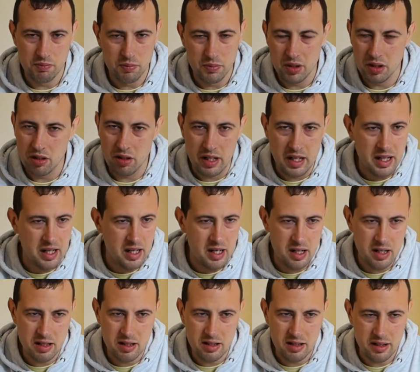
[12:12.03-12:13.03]

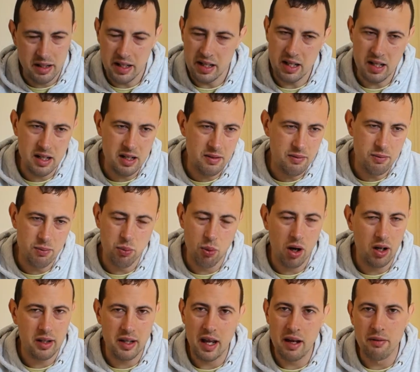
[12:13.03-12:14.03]
green tea,
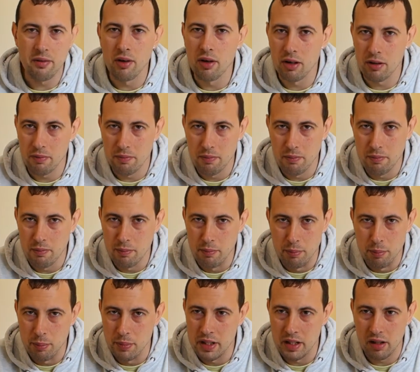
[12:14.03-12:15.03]
whatever
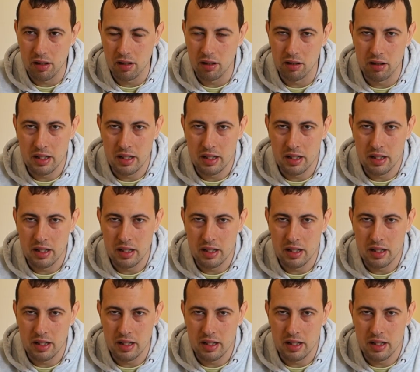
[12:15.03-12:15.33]
mineral.